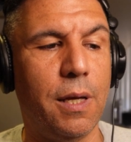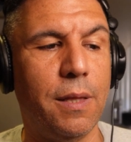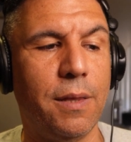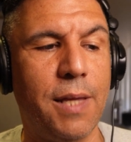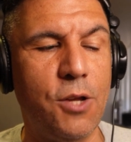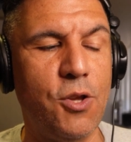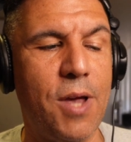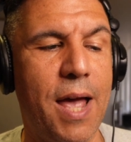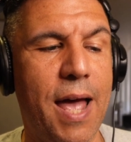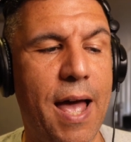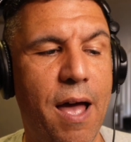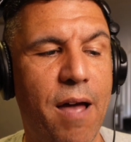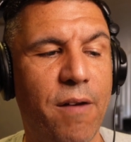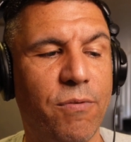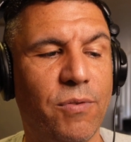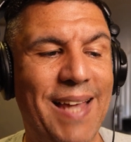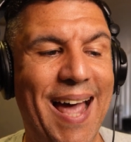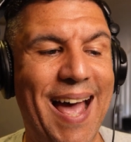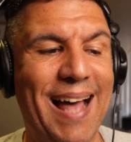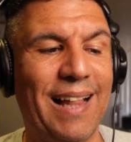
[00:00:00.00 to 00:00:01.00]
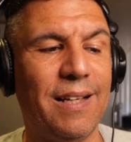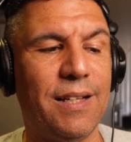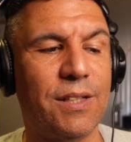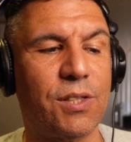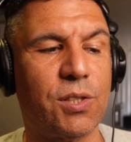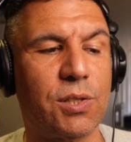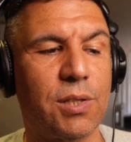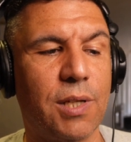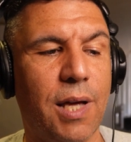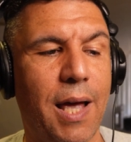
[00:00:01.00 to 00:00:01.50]
Then you have
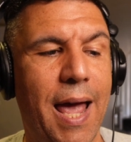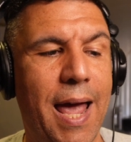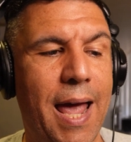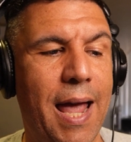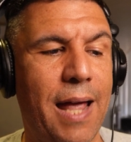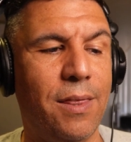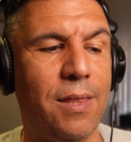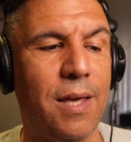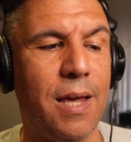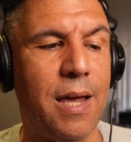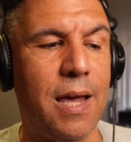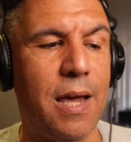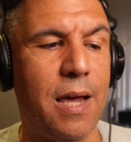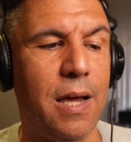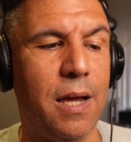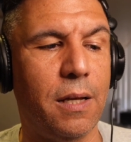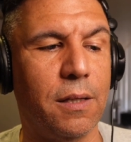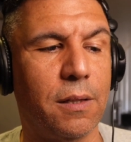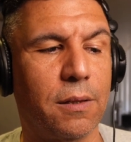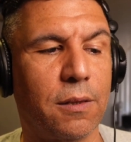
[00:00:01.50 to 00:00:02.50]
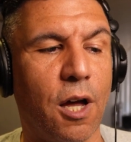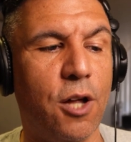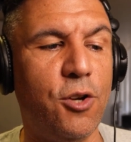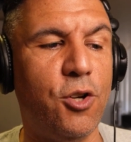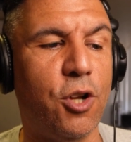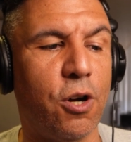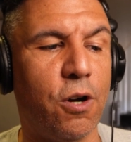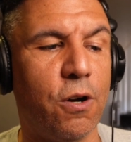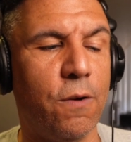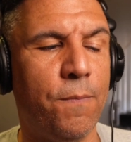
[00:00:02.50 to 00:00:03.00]
Dallas and the
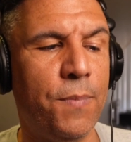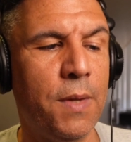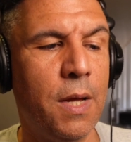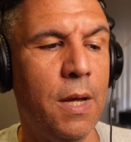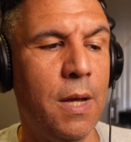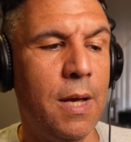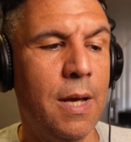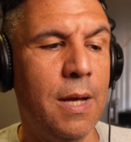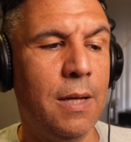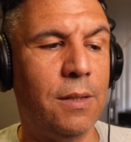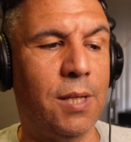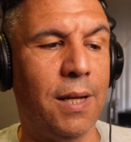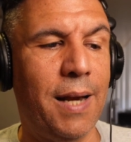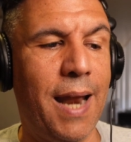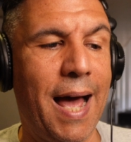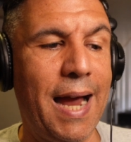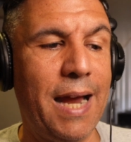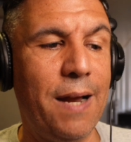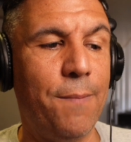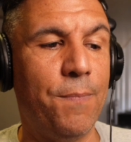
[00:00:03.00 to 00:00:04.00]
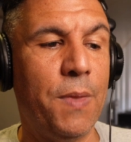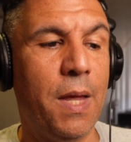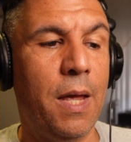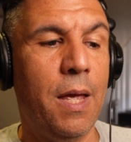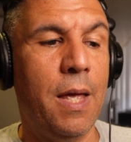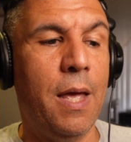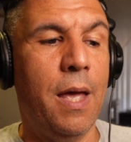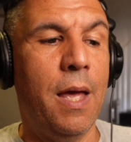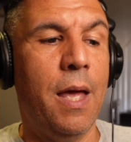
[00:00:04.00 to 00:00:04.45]
Thunder tonight.